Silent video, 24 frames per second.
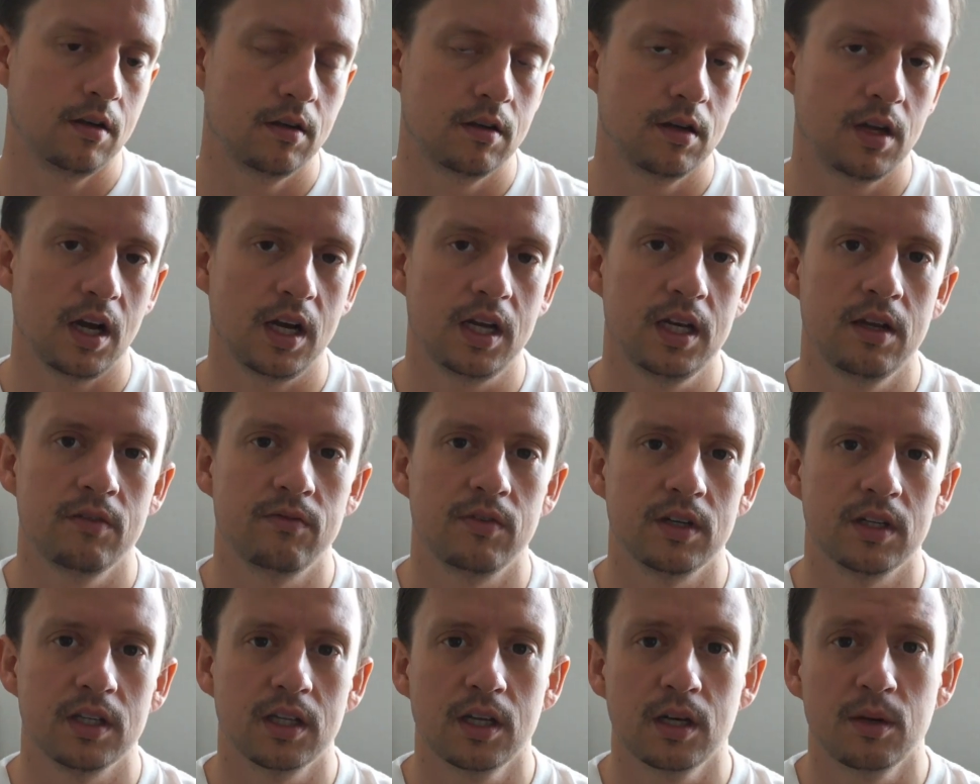Kind of
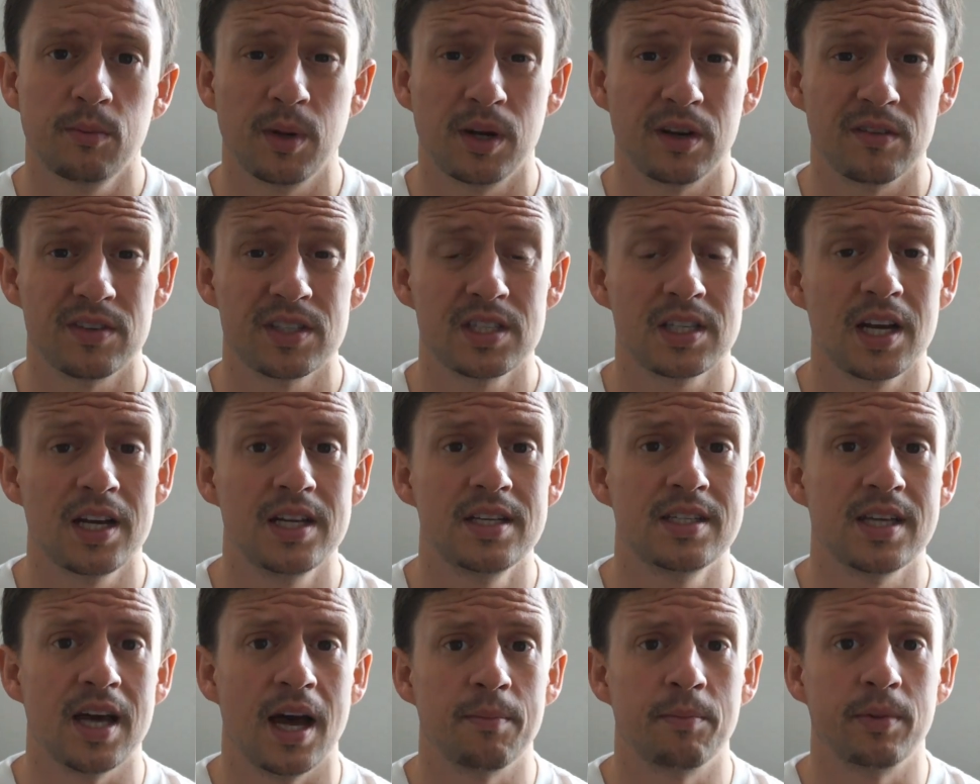a little bit of a side
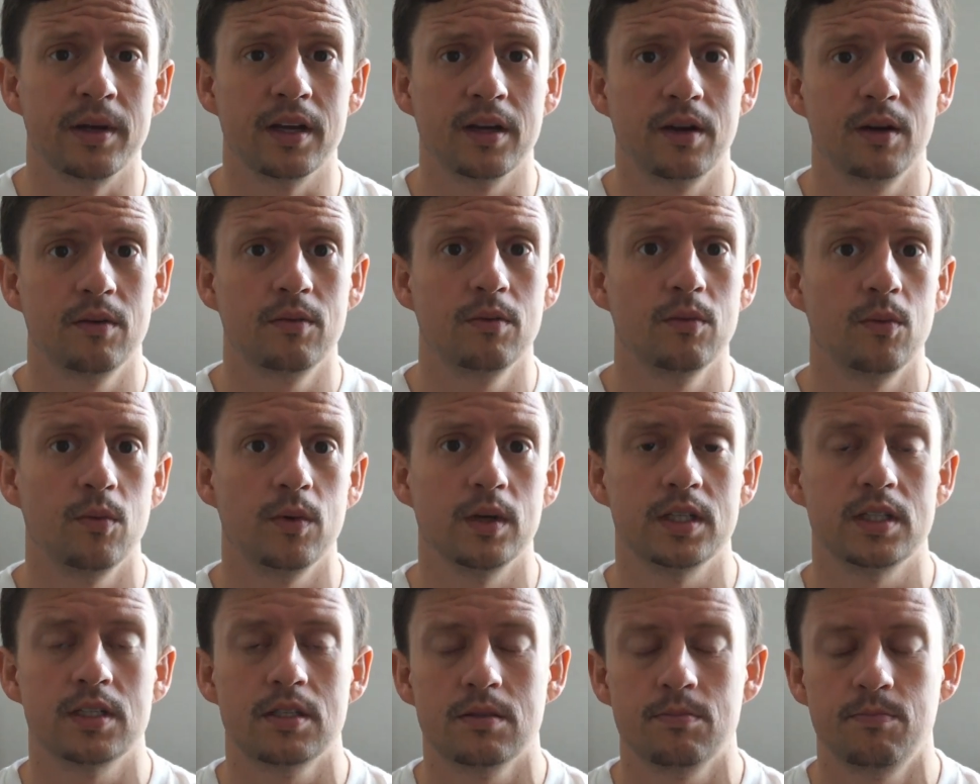topic,
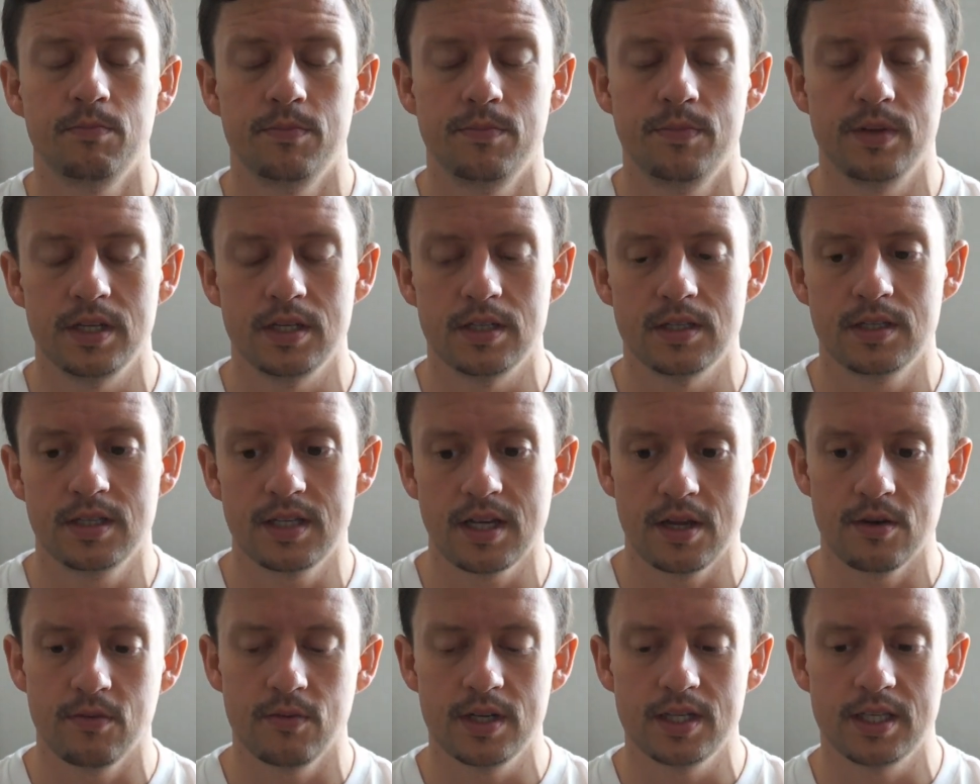what's been
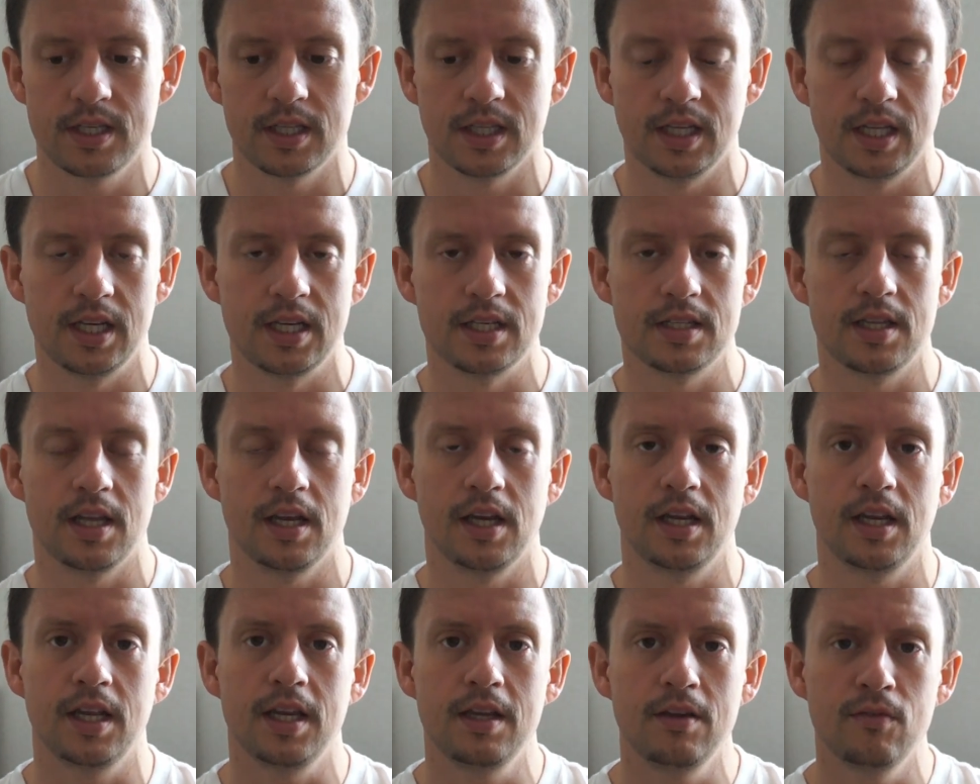said recently is
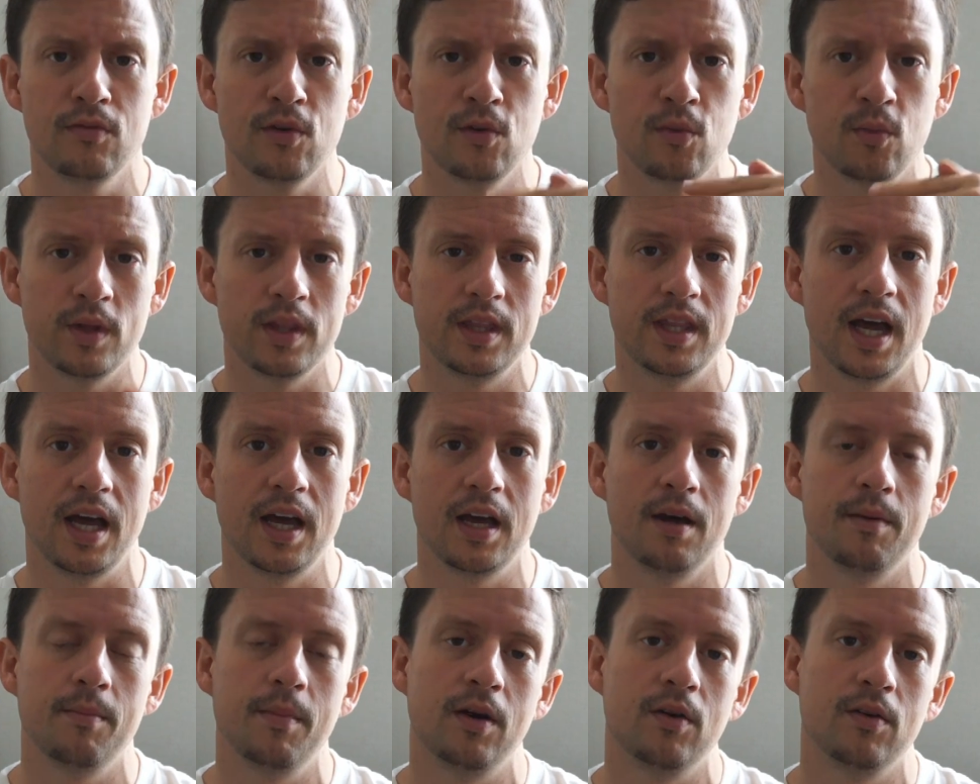that even with
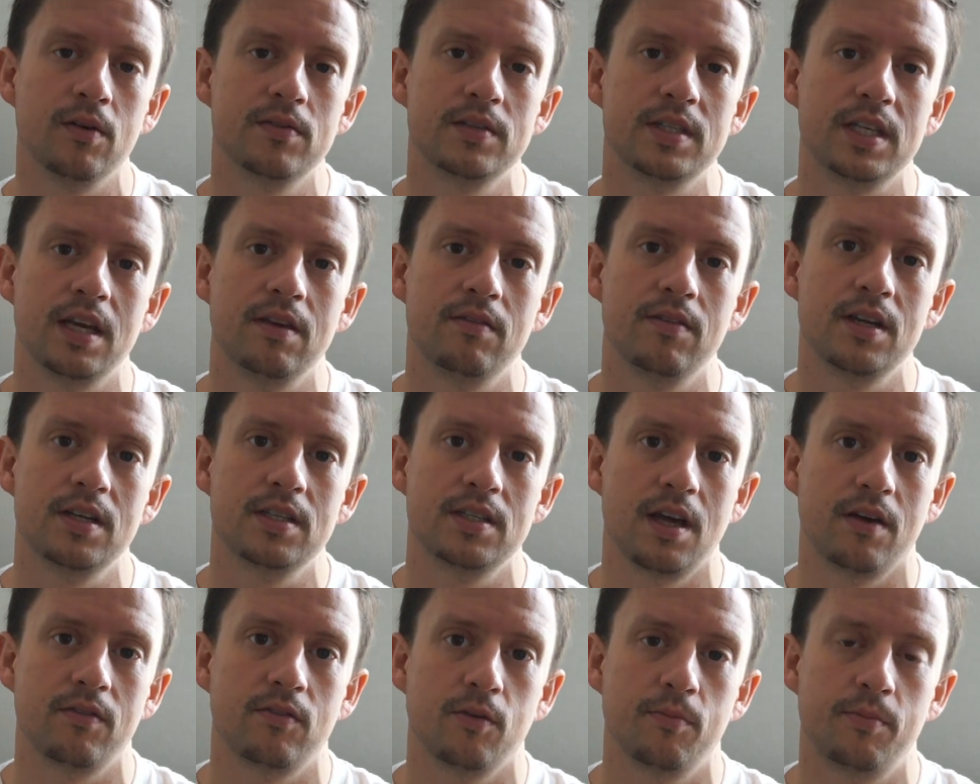that amount of savings,
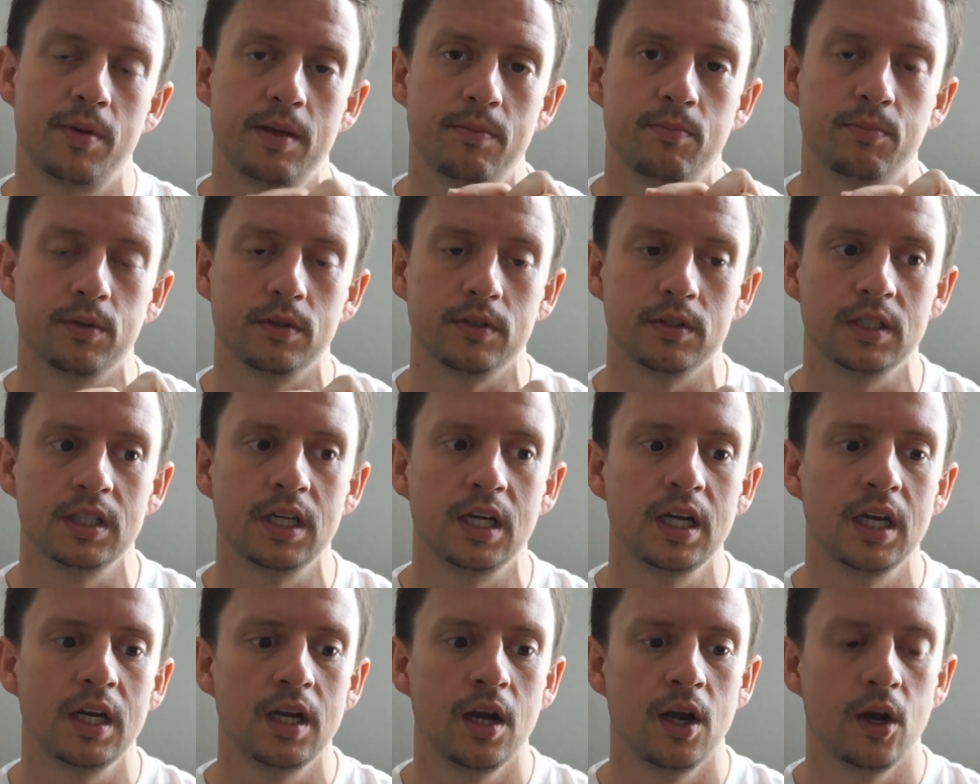after people
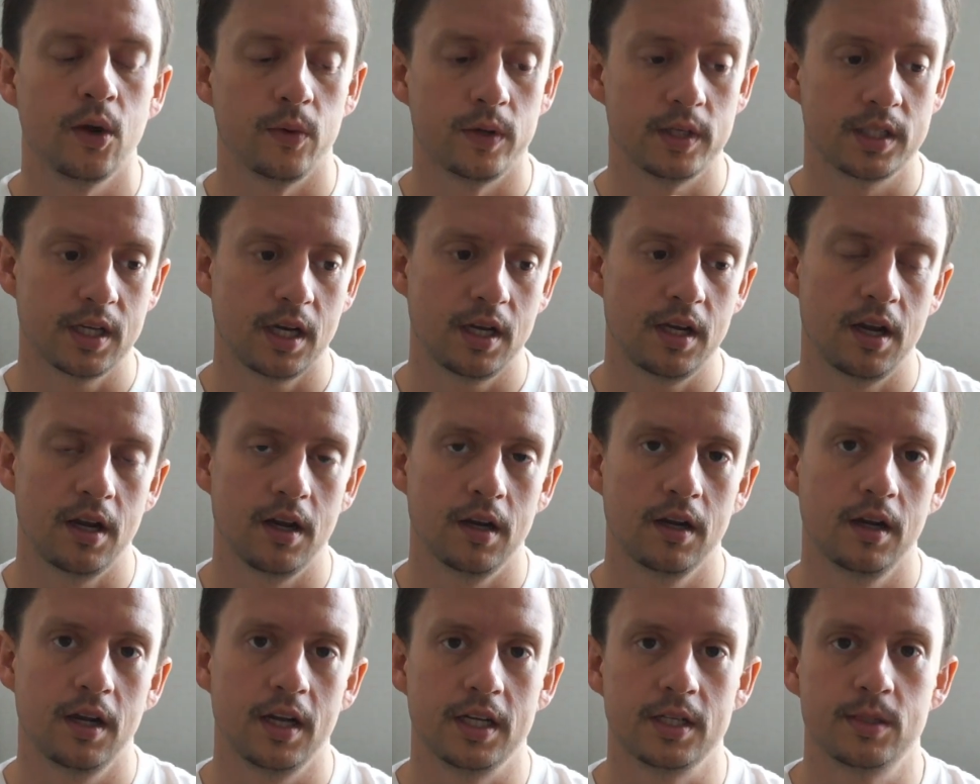retire,
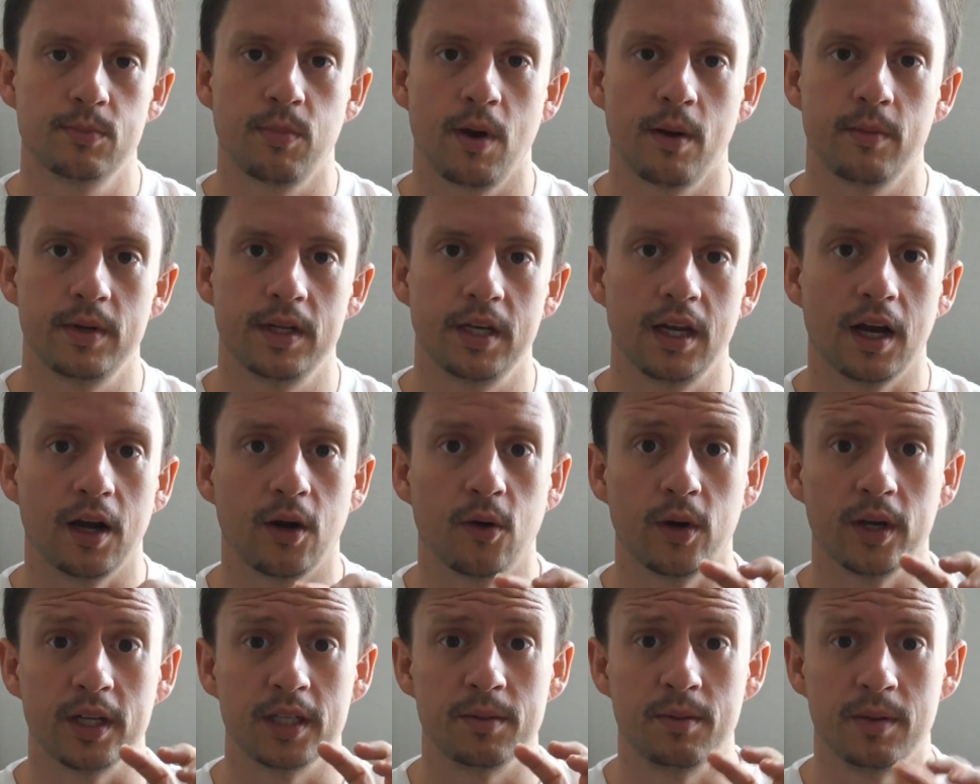it's probably not
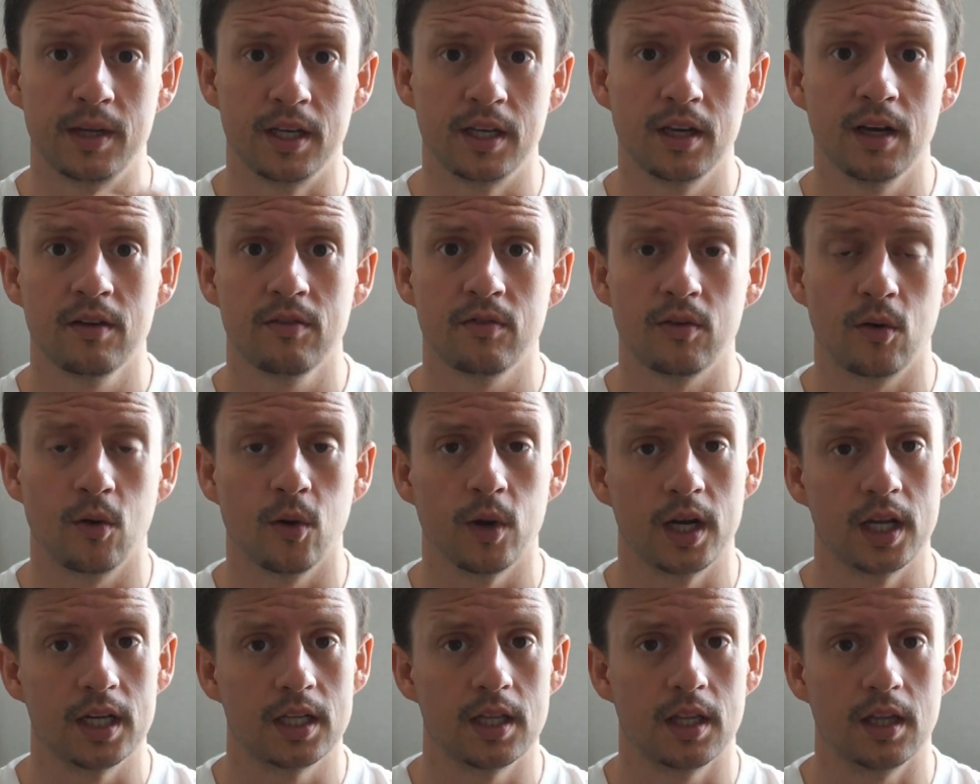going to be enough
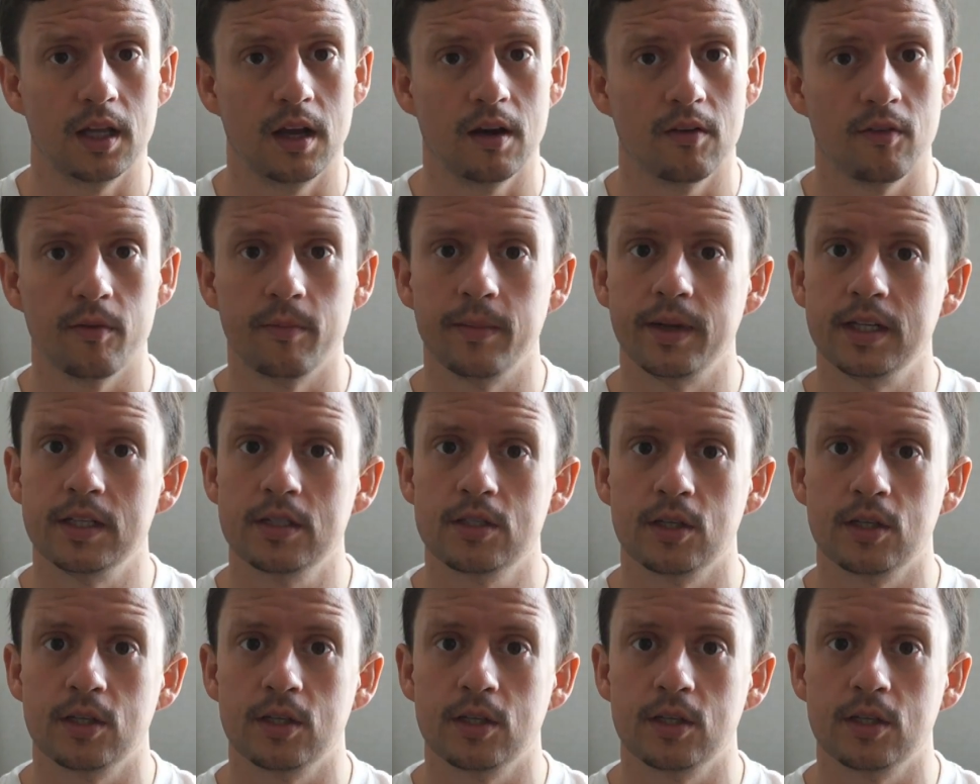according to the government.